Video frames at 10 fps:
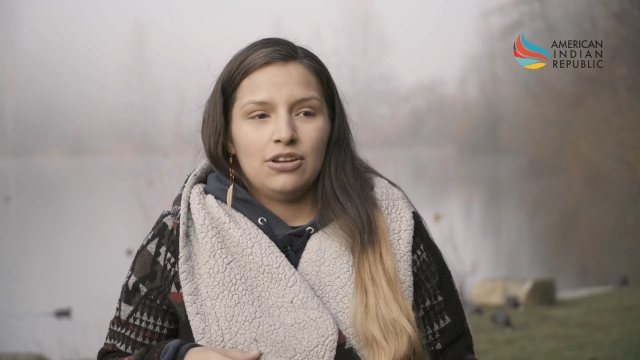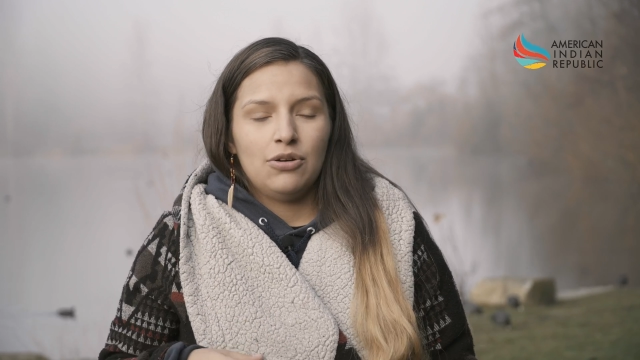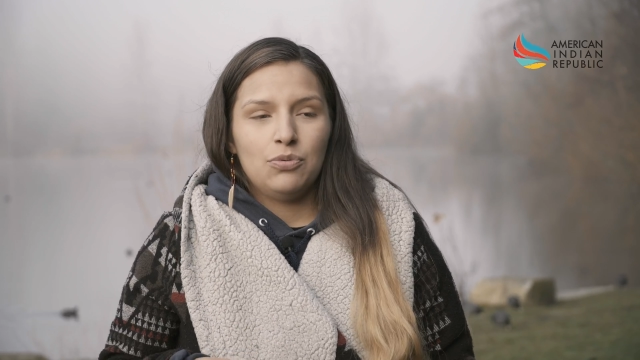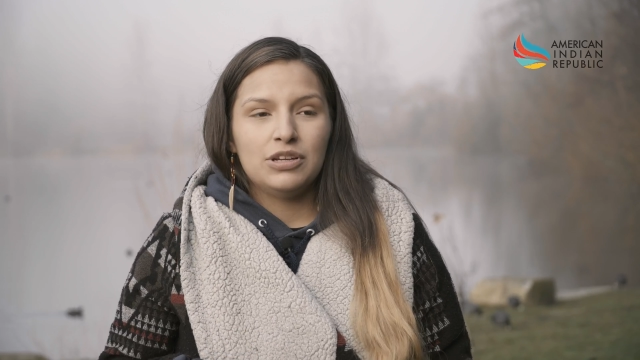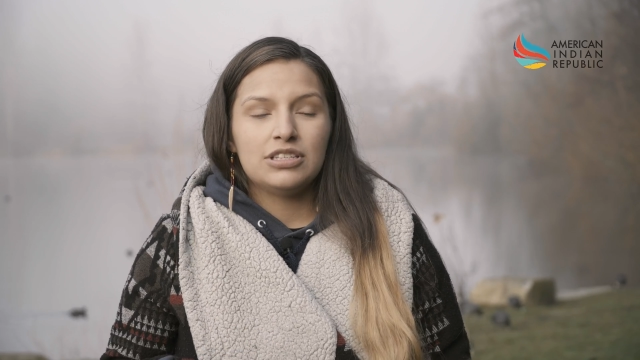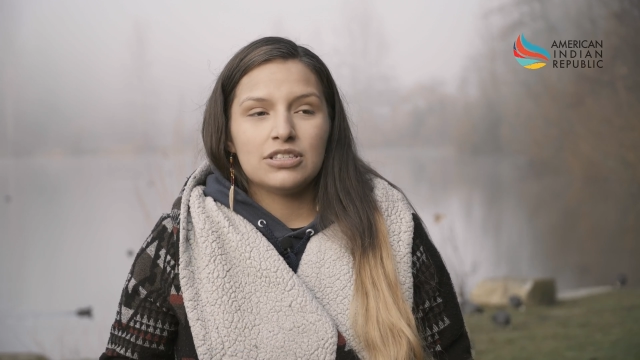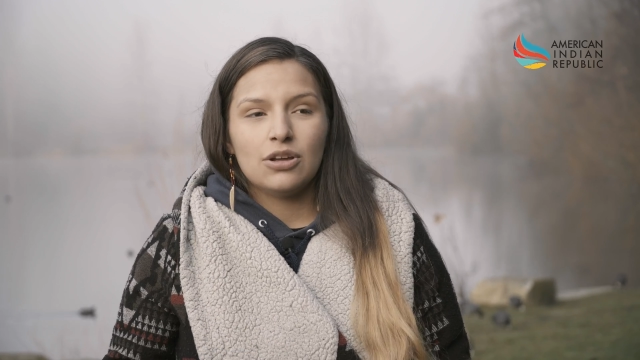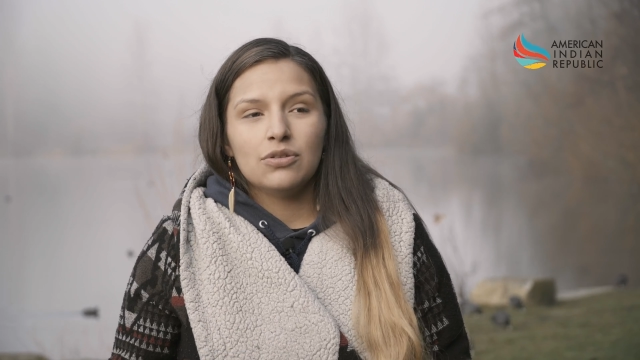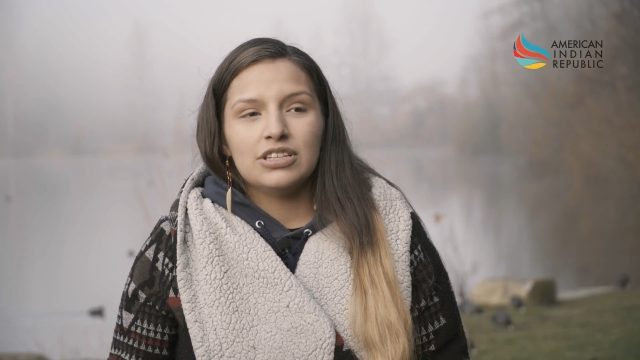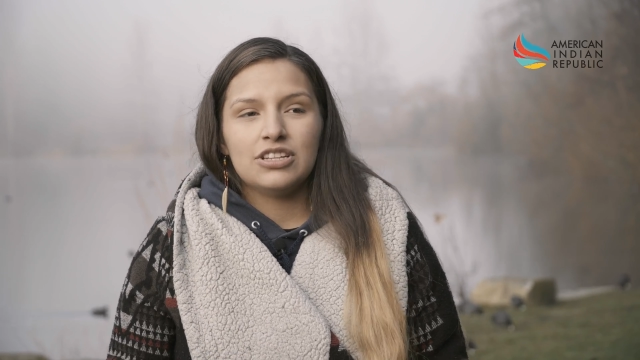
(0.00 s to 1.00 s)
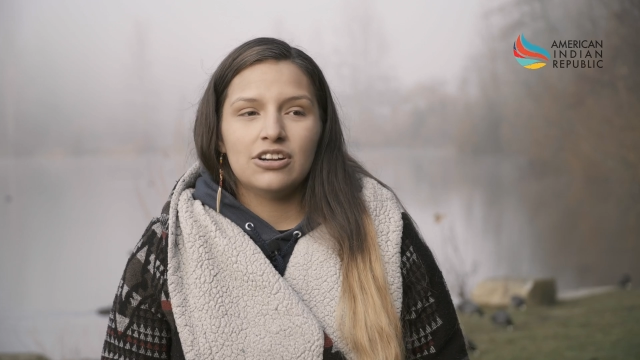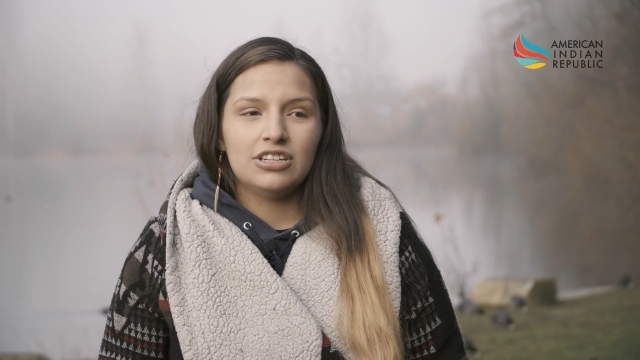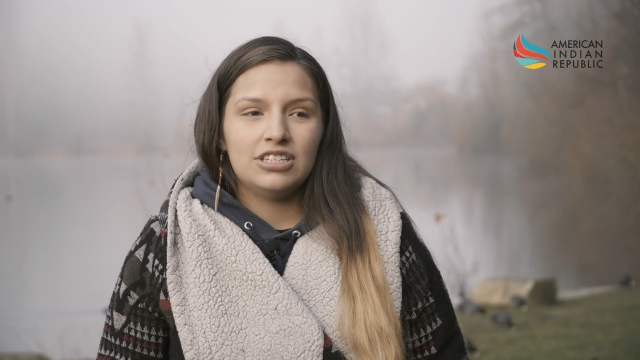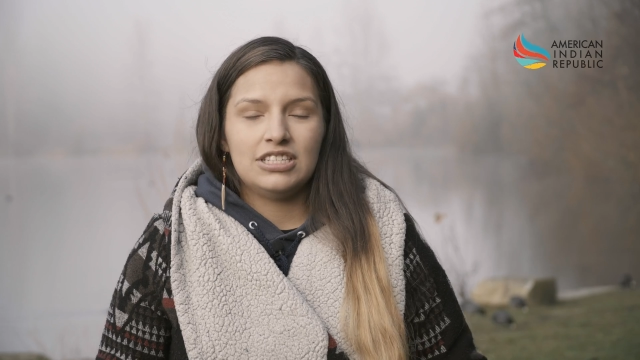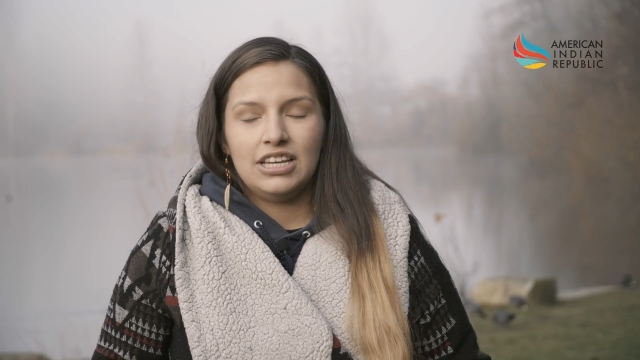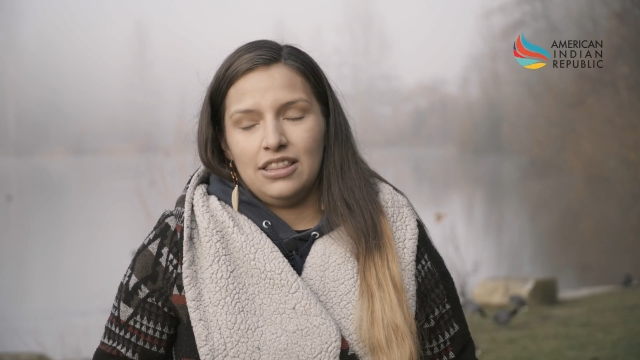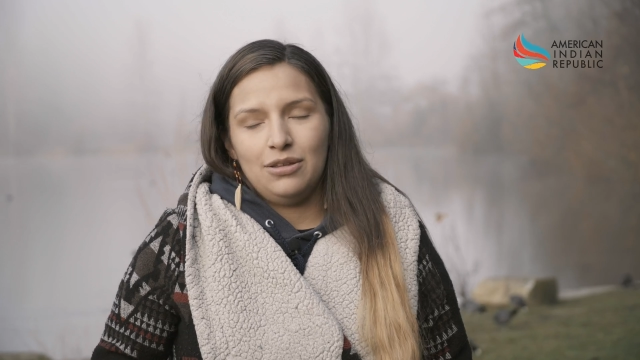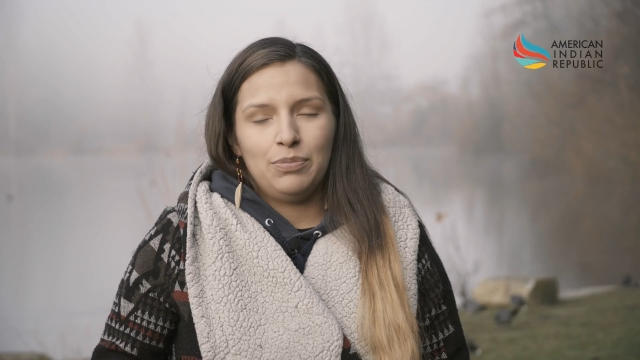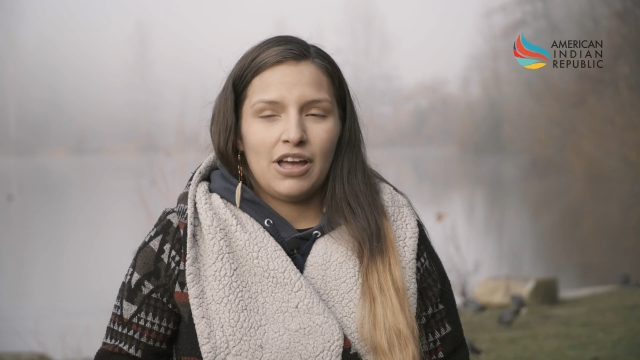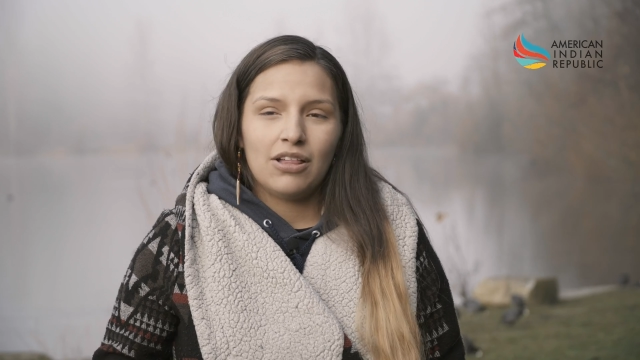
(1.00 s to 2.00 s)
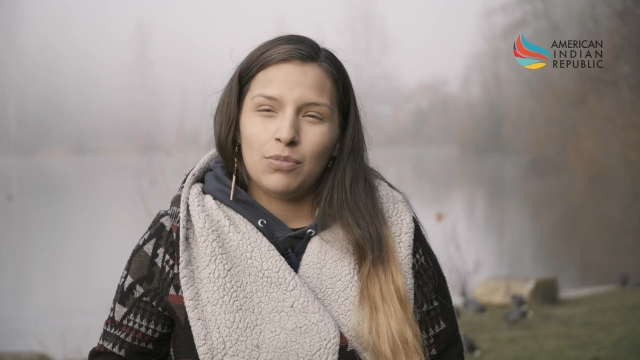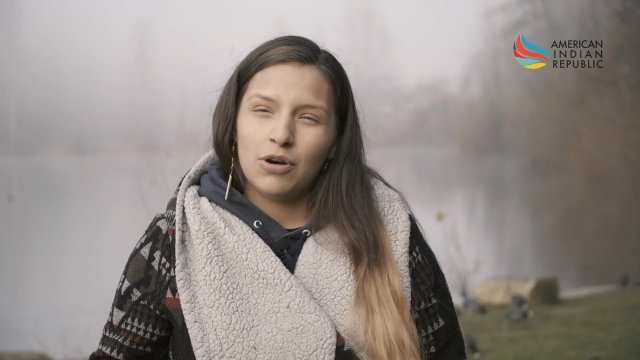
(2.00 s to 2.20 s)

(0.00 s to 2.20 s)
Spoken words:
We slowly started to say the Puyallup